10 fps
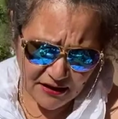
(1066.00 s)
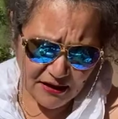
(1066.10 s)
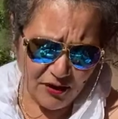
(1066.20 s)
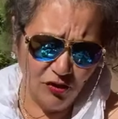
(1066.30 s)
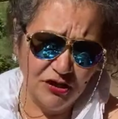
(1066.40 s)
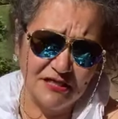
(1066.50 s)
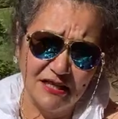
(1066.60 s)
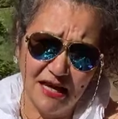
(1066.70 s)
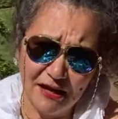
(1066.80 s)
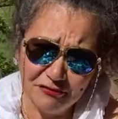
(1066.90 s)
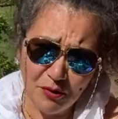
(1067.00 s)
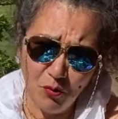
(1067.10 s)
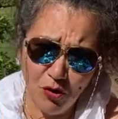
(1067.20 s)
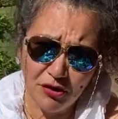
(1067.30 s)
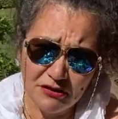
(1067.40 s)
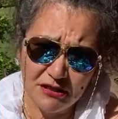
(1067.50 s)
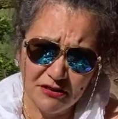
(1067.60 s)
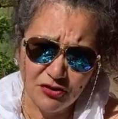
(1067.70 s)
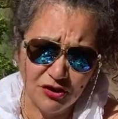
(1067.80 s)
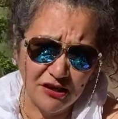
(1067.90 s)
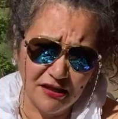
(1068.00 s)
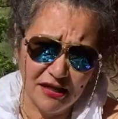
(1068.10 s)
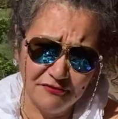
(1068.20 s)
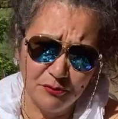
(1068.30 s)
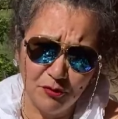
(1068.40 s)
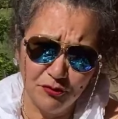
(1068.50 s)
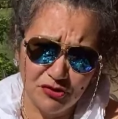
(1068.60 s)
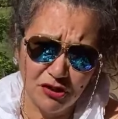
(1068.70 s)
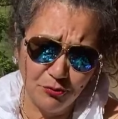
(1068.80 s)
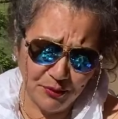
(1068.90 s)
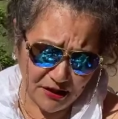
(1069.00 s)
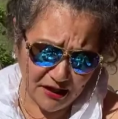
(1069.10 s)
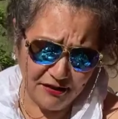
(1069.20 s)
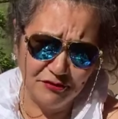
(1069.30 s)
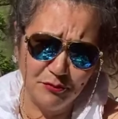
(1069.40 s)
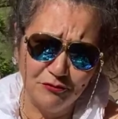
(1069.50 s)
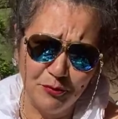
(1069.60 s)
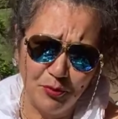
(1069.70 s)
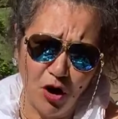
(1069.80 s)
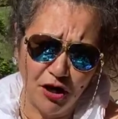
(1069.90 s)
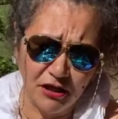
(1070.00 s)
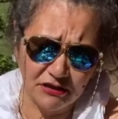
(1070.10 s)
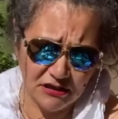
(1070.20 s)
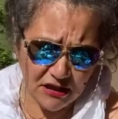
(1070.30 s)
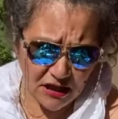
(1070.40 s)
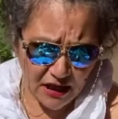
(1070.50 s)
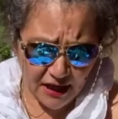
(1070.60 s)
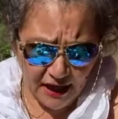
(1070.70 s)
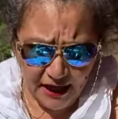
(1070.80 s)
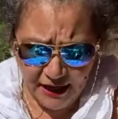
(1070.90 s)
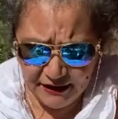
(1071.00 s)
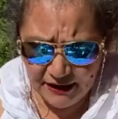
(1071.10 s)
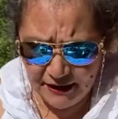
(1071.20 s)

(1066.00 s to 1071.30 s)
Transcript: not only is a lifetime warranty, so not the lifetime of yourself, but the lifetime of the product. And